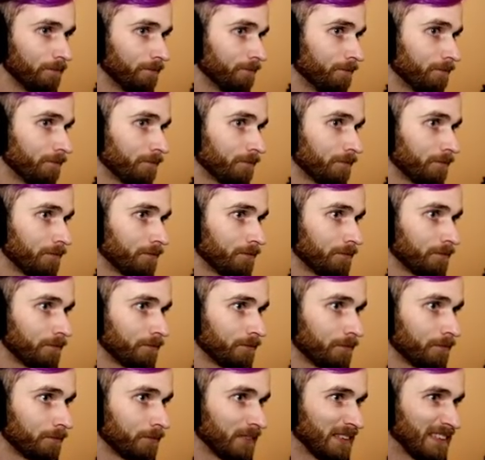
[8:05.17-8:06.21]

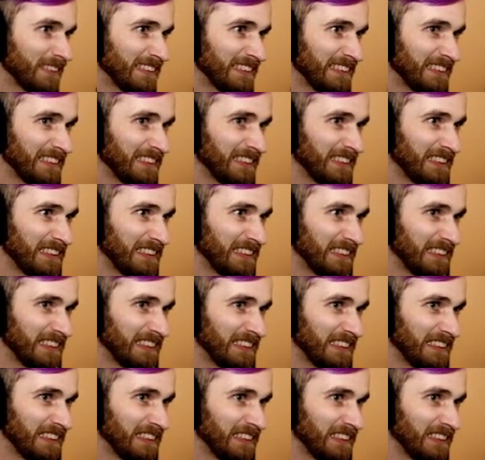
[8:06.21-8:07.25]

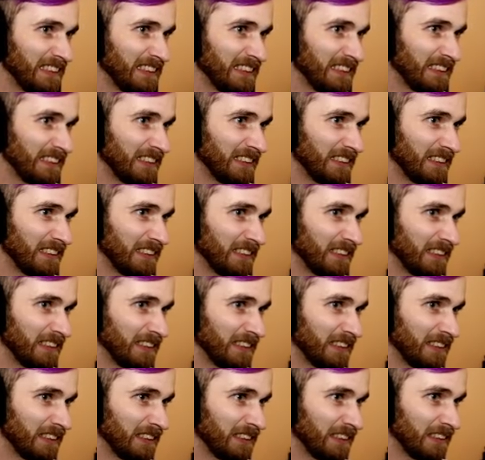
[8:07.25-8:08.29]

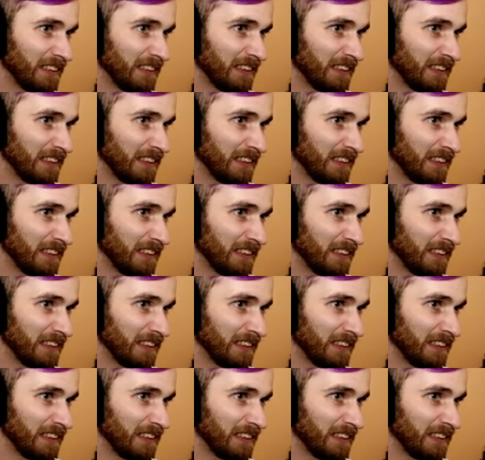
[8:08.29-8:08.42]
No one is speaking in this clip.